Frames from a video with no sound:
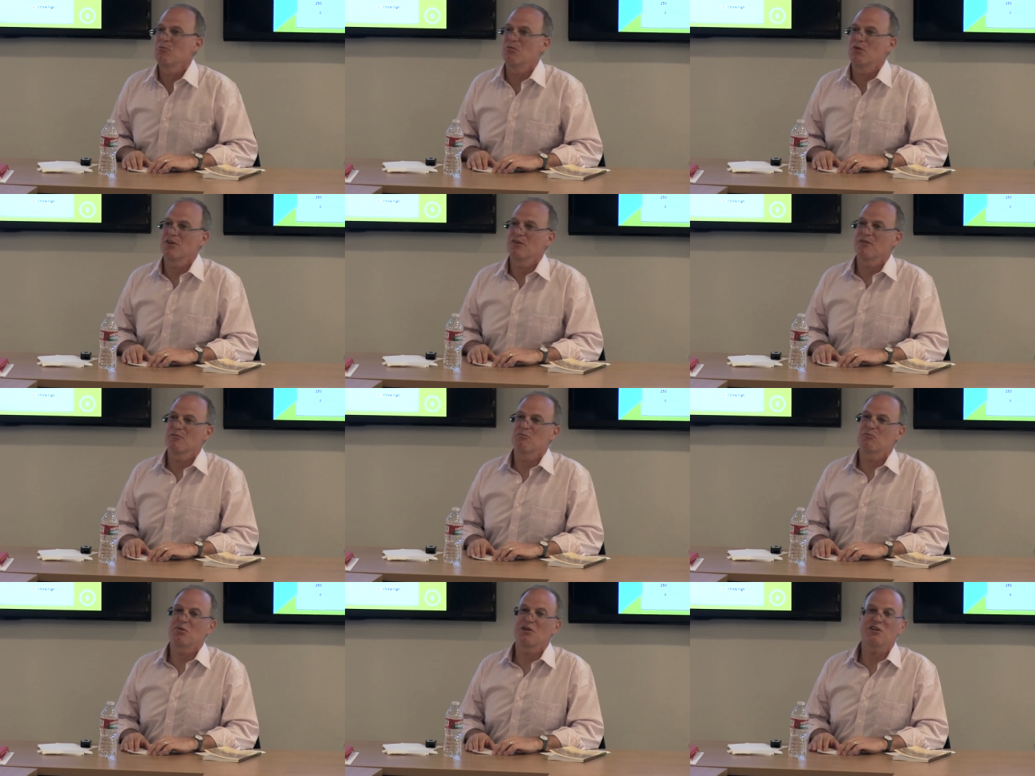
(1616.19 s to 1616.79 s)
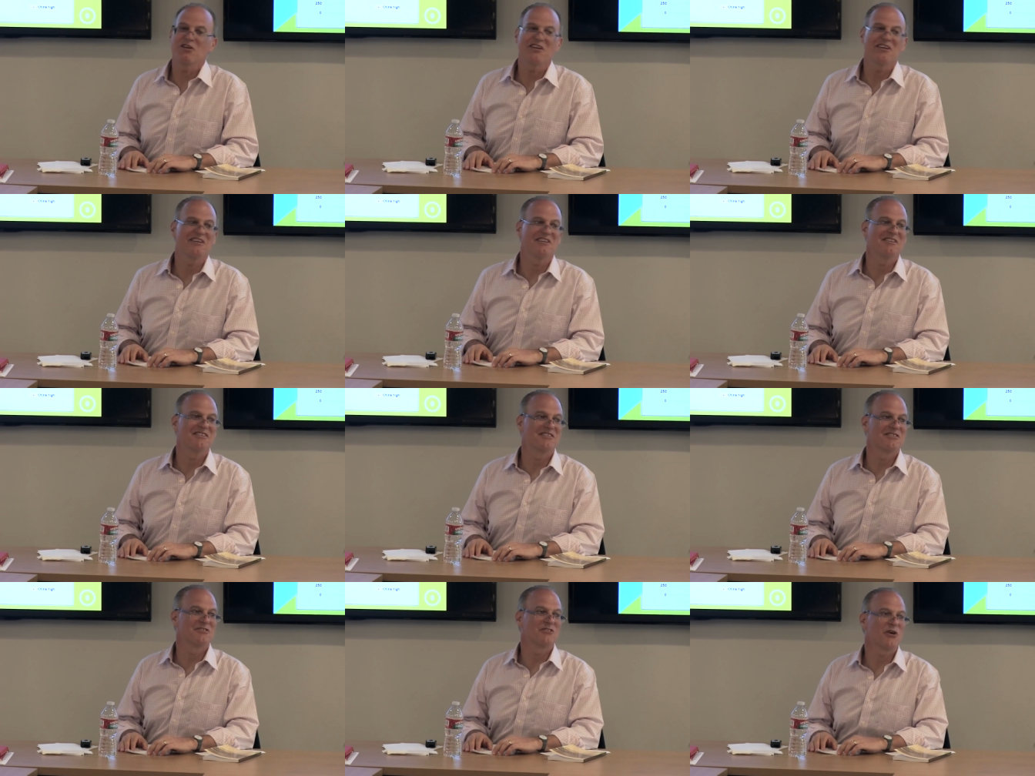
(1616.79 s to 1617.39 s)
But
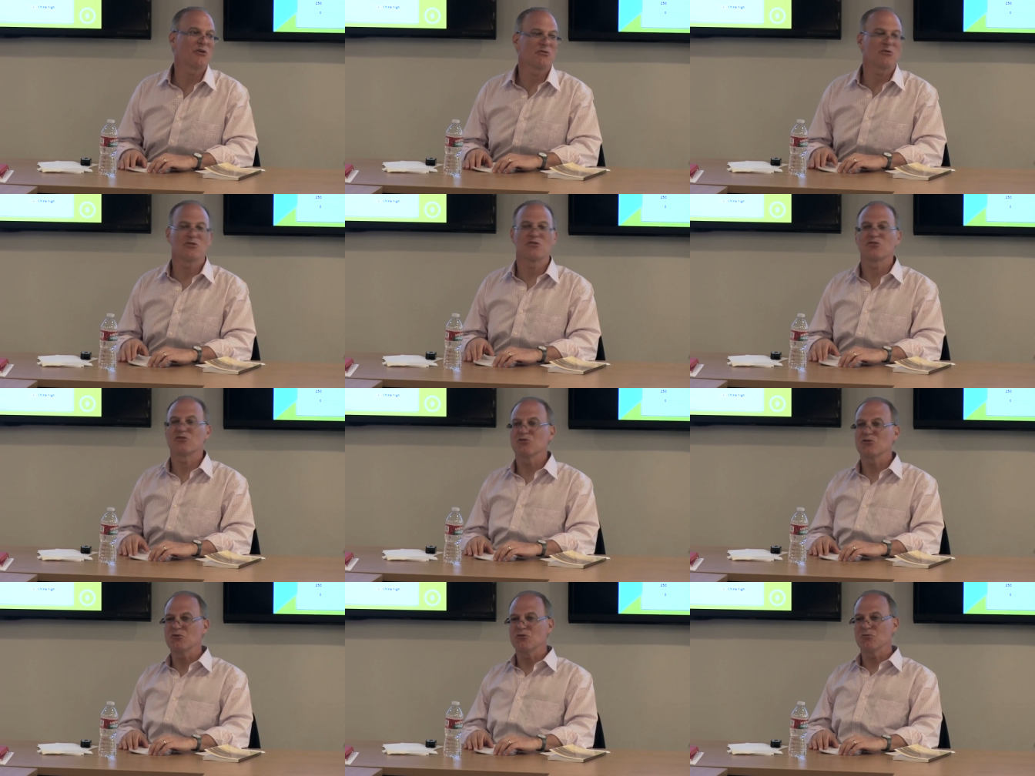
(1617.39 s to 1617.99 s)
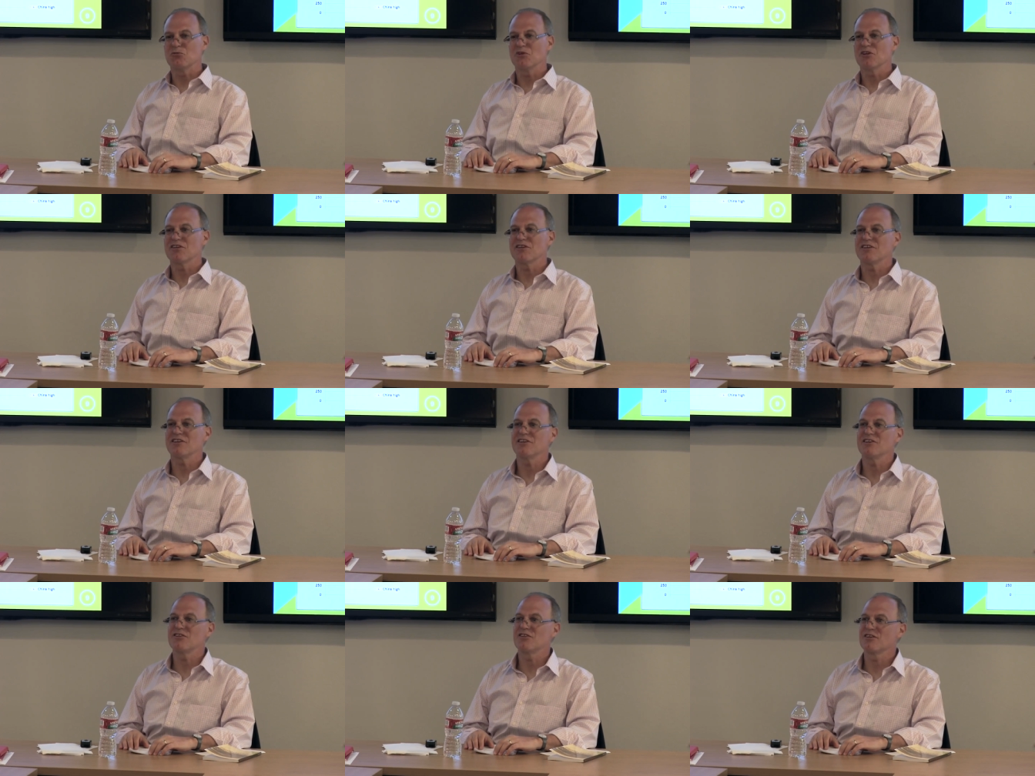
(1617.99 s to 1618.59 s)
please don't assume that
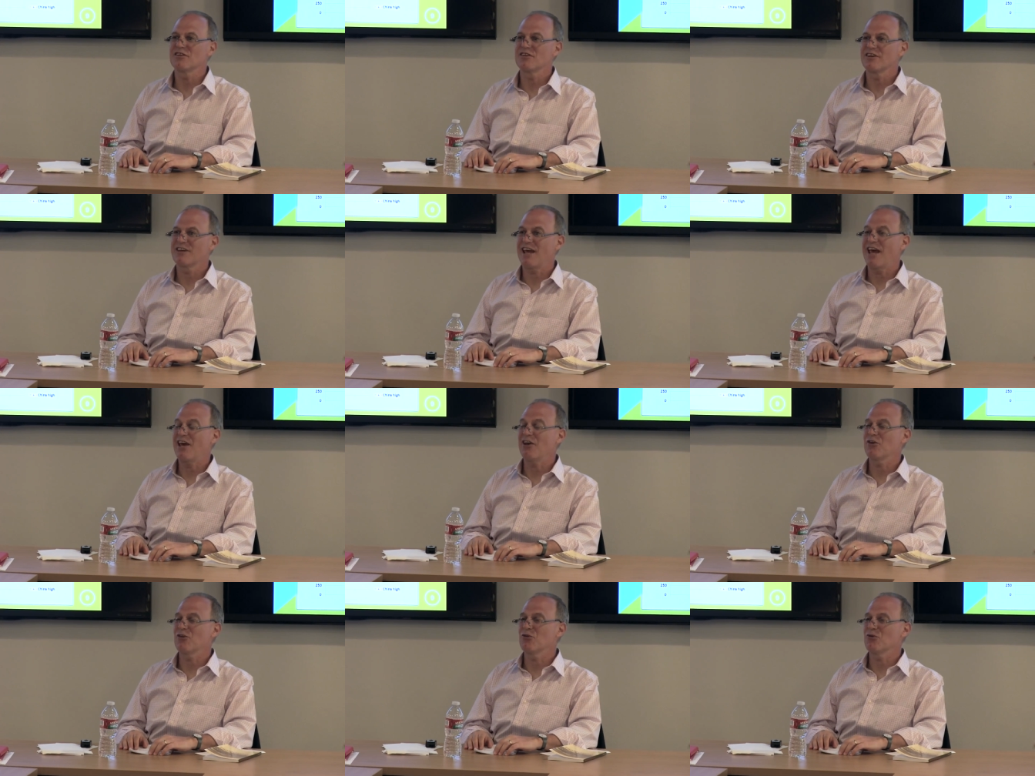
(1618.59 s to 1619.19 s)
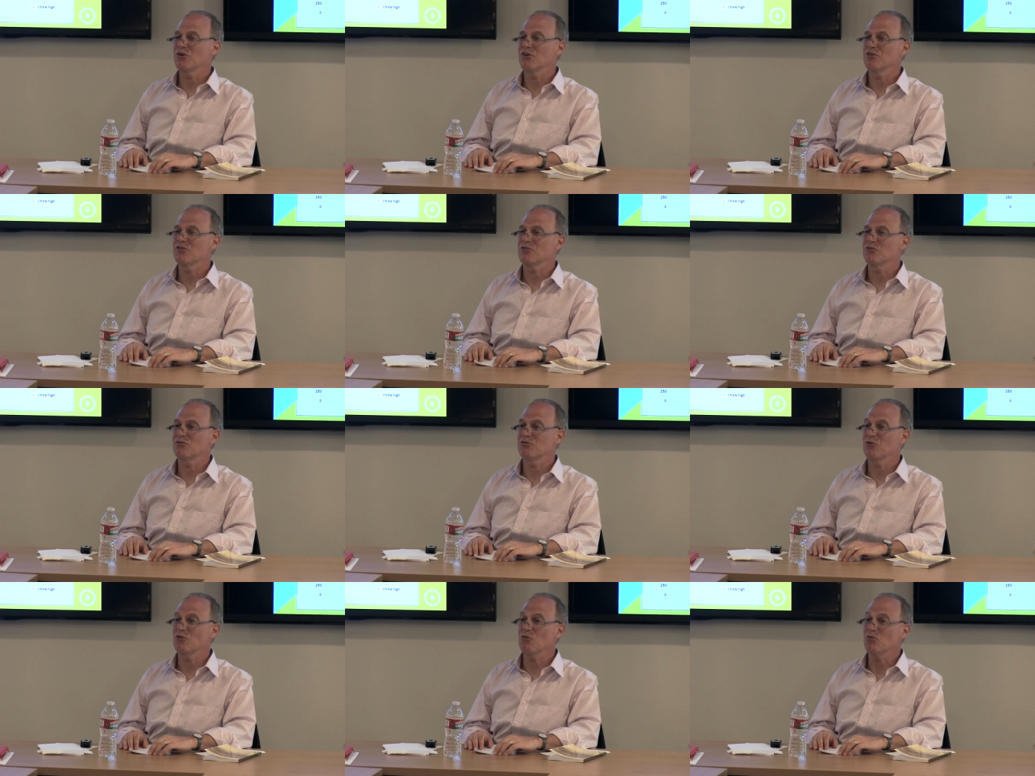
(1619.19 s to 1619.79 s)
these categories
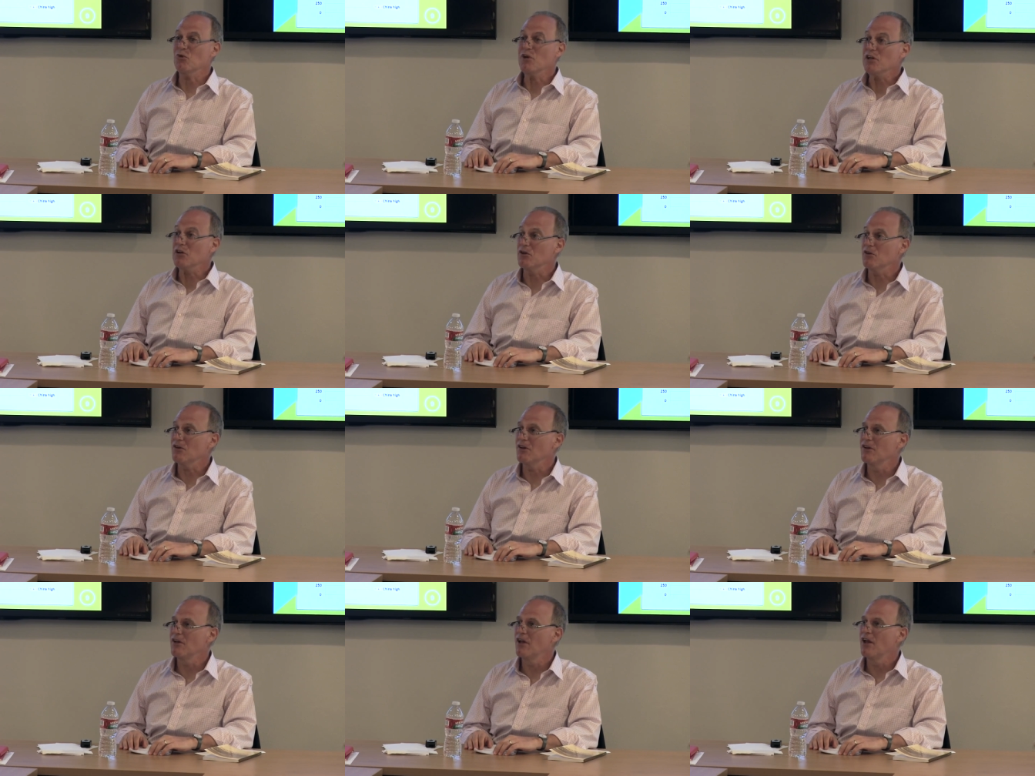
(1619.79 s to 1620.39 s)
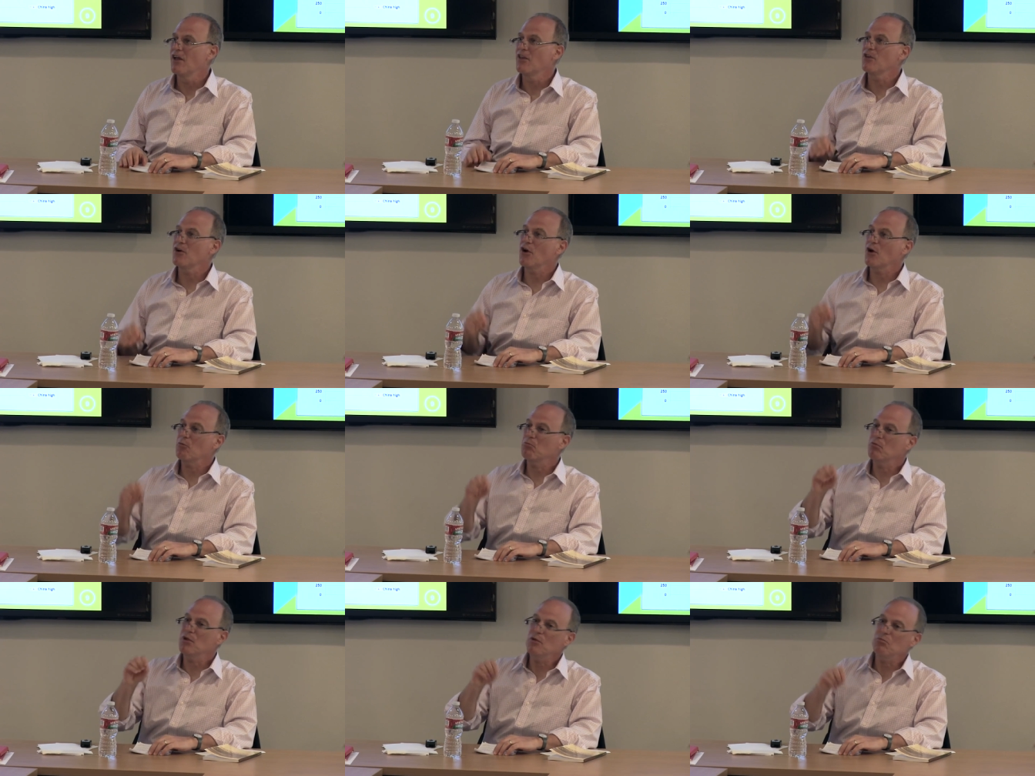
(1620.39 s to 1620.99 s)
are for real. There
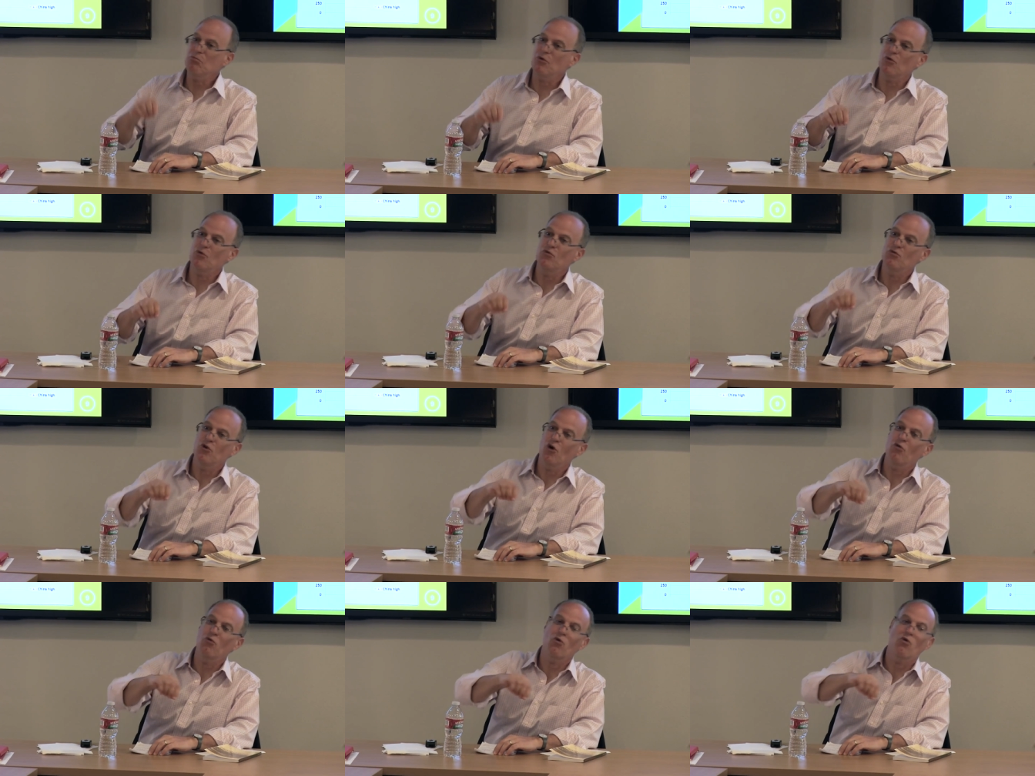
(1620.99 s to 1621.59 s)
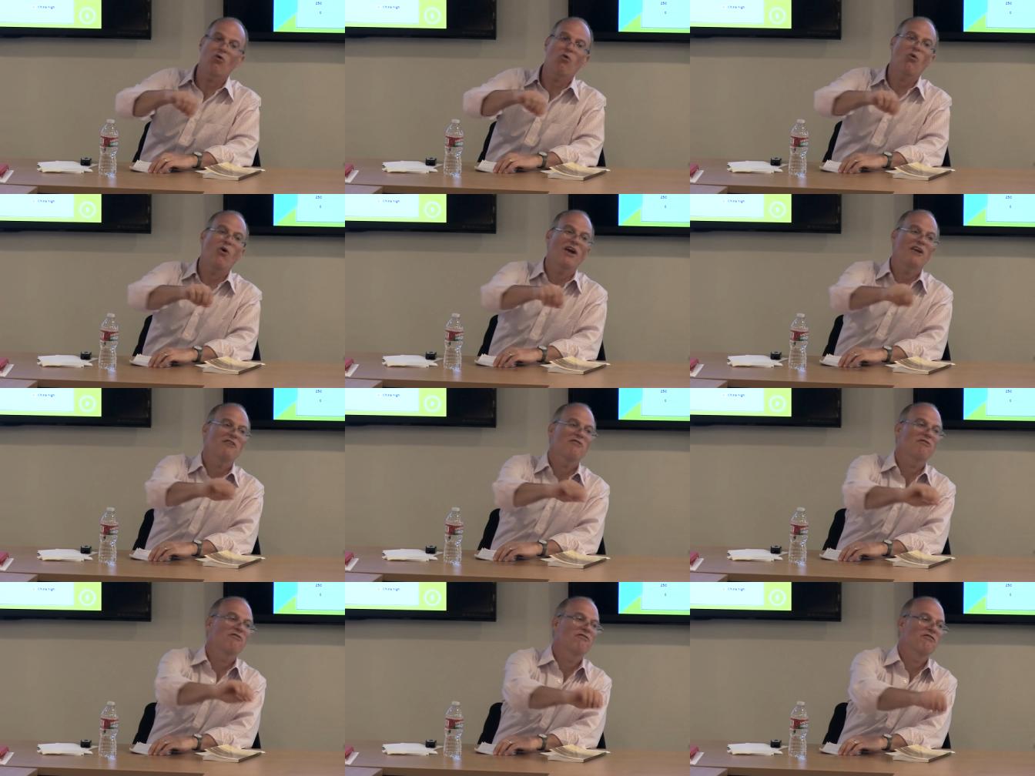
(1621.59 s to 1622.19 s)
are people who don't
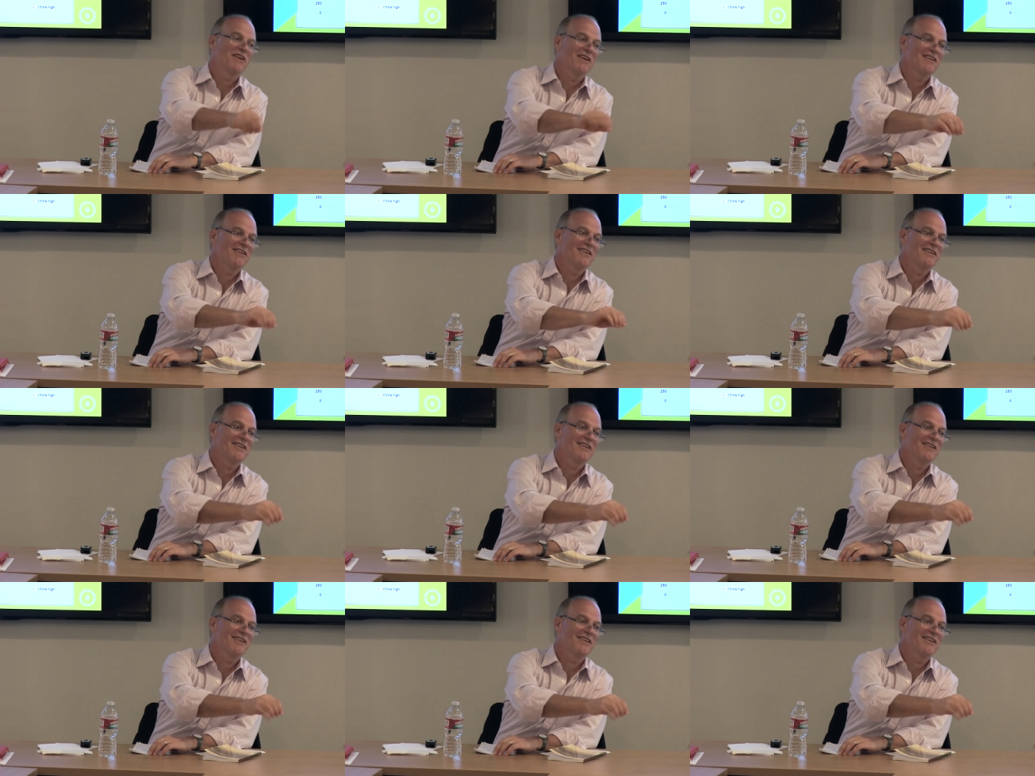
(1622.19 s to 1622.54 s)
quite fit